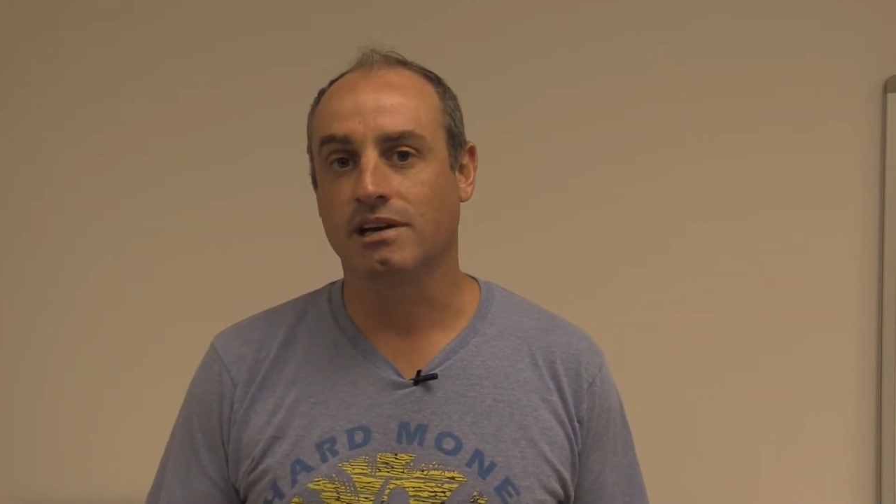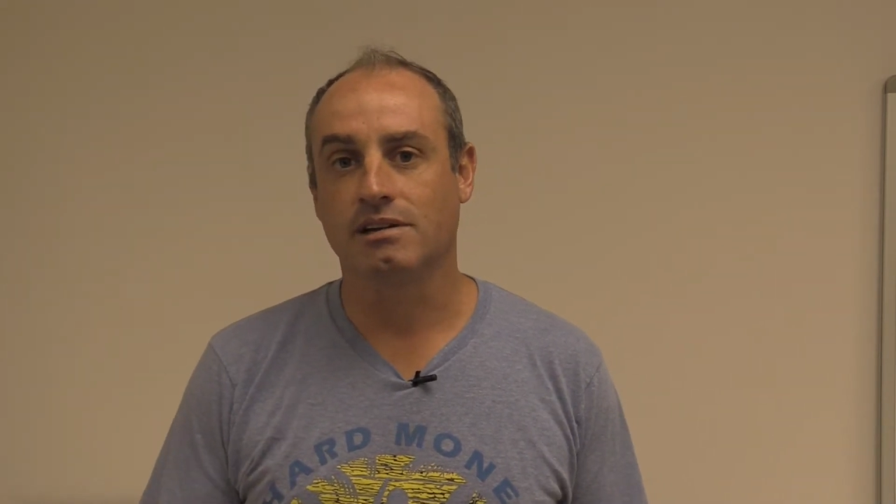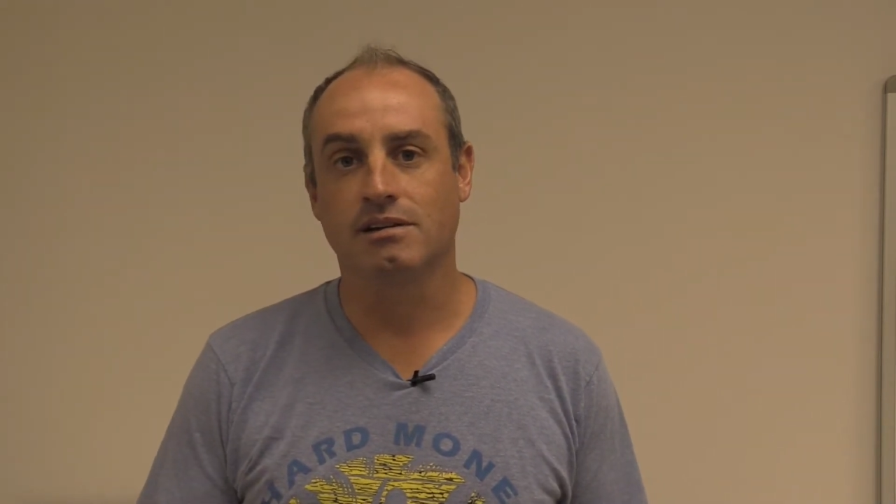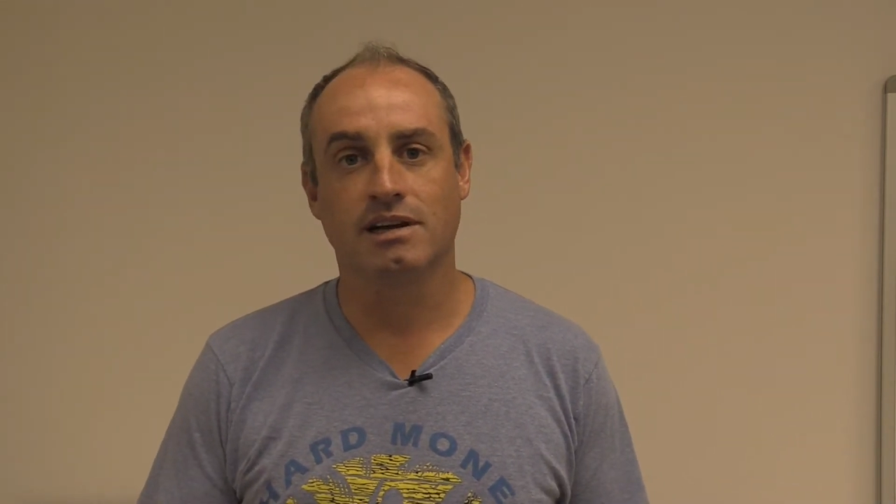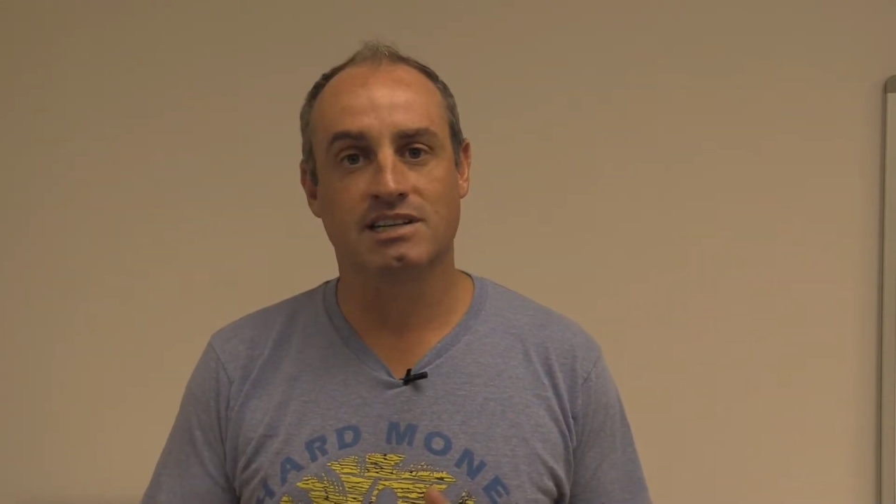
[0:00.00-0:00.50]

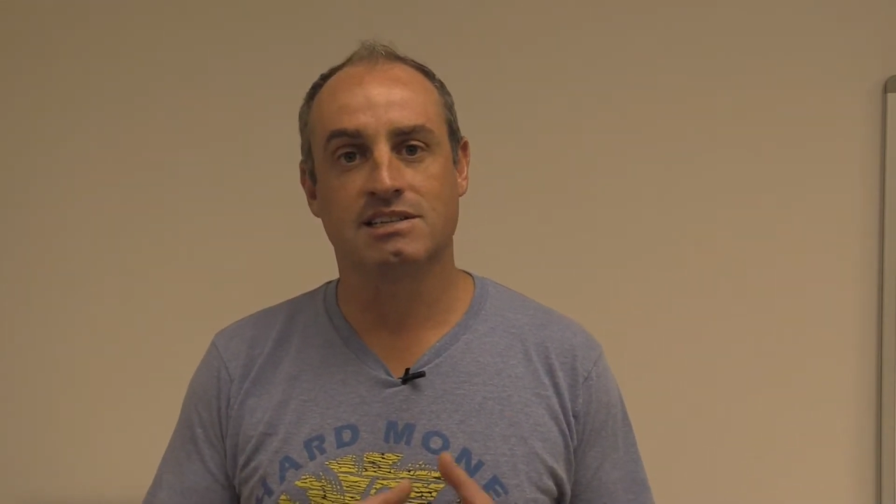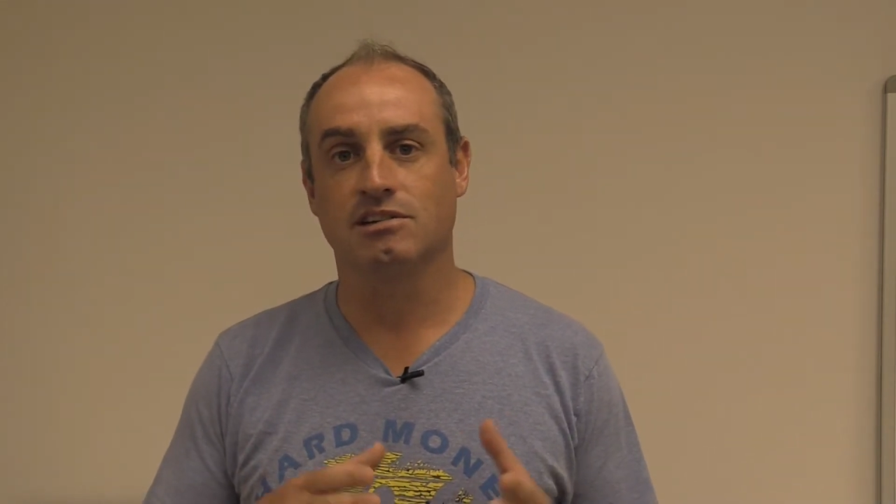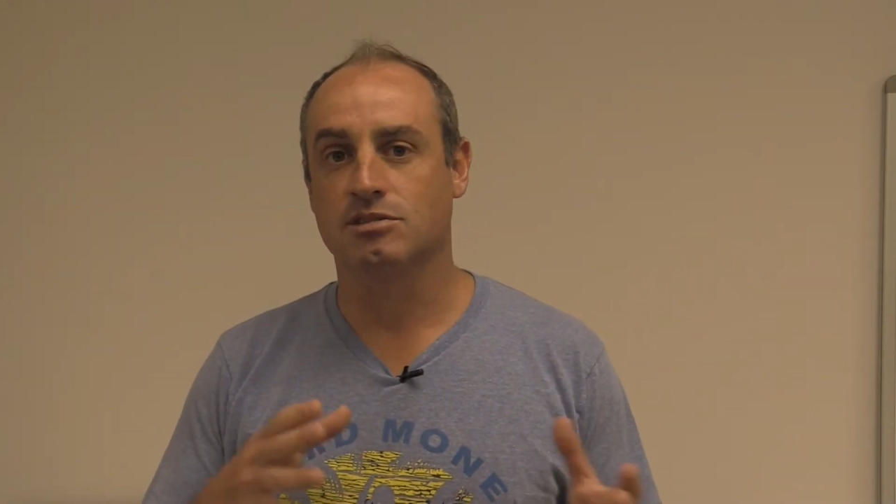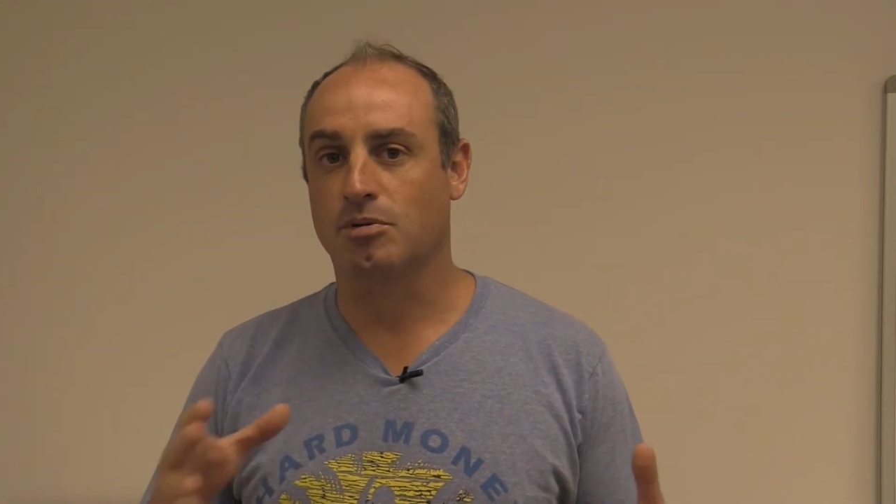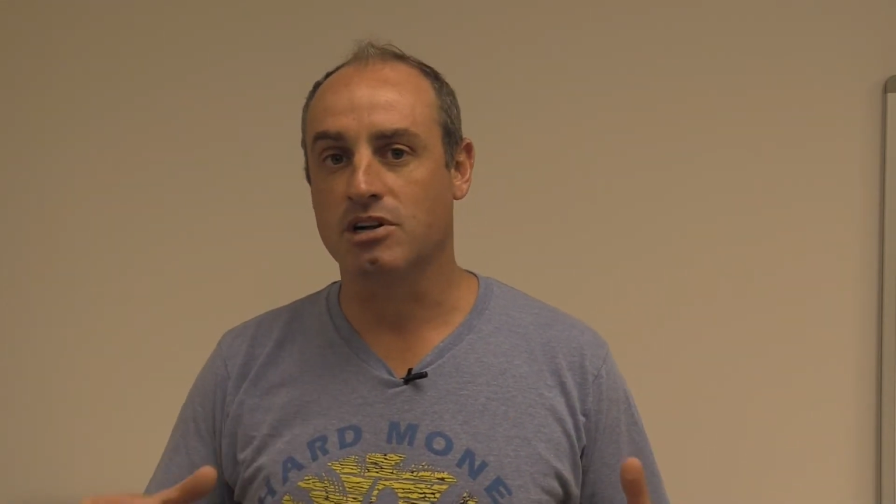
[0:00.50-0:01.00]
in
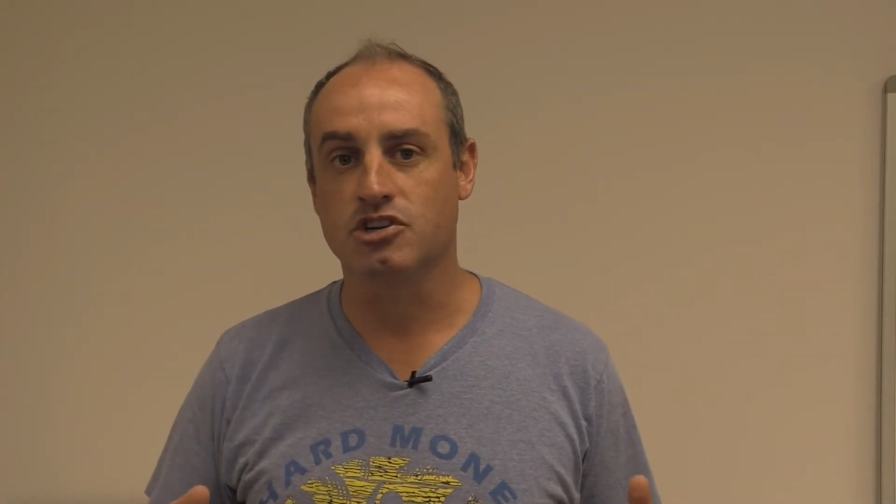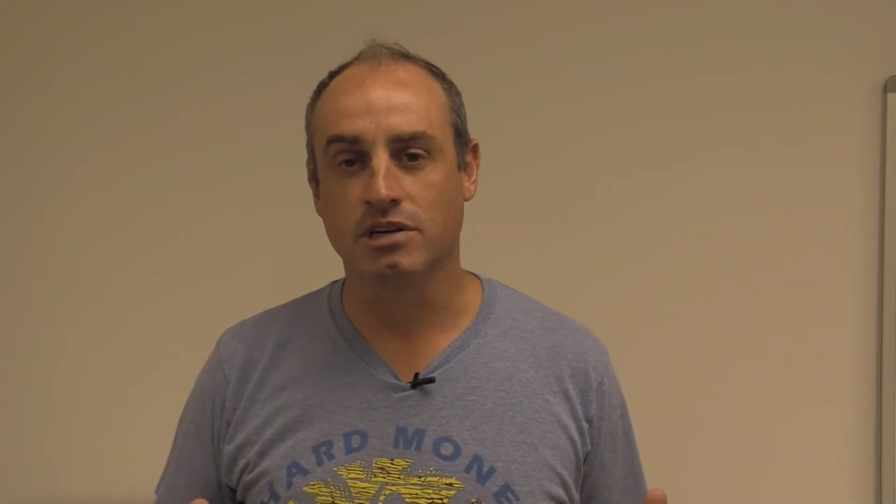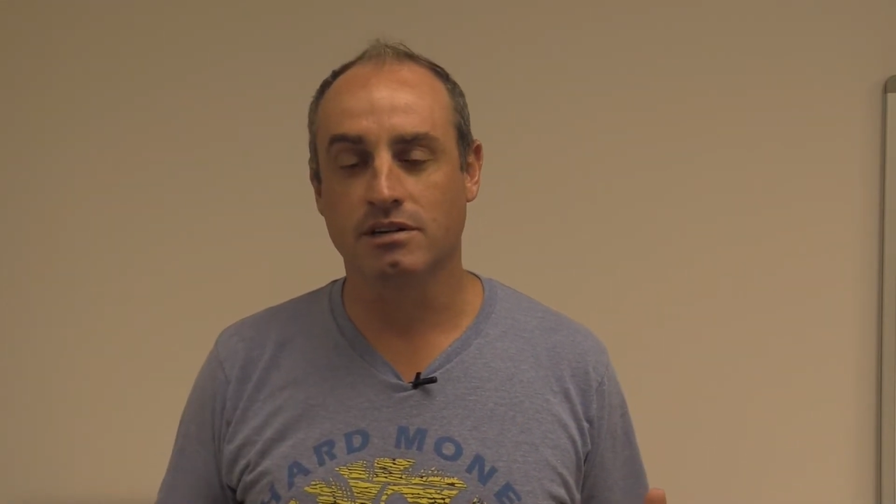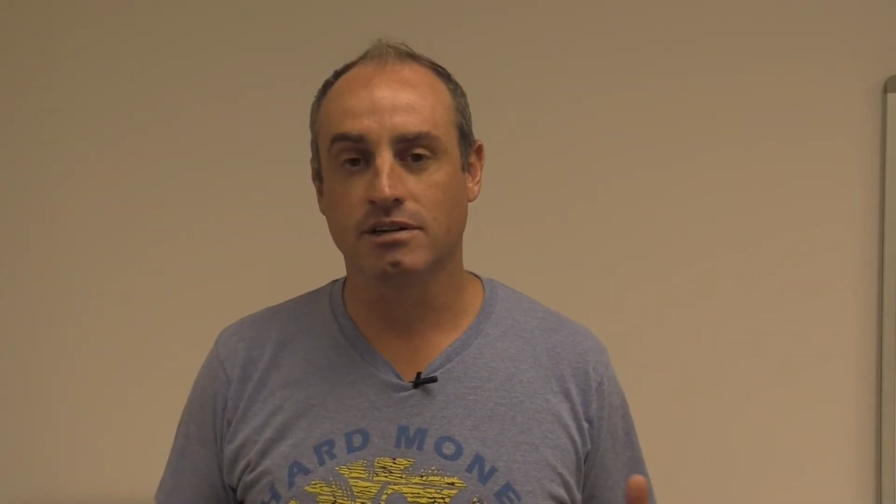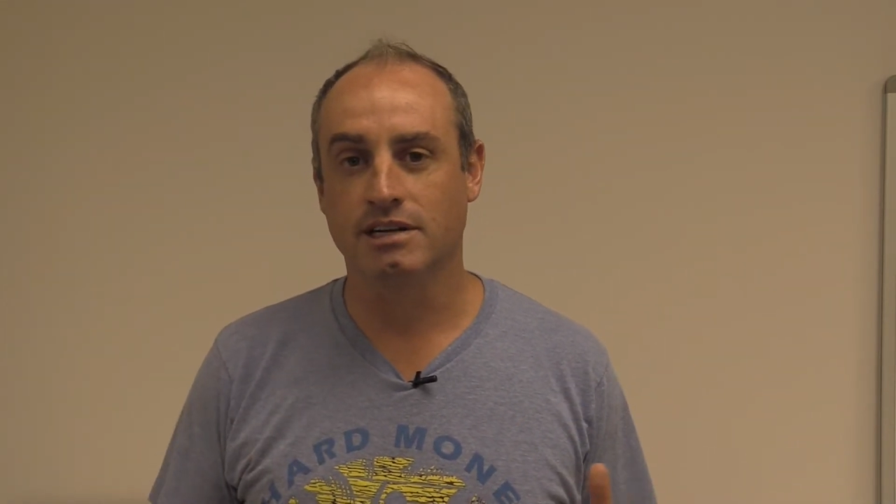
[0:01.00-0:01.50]
Excel spreadsheet.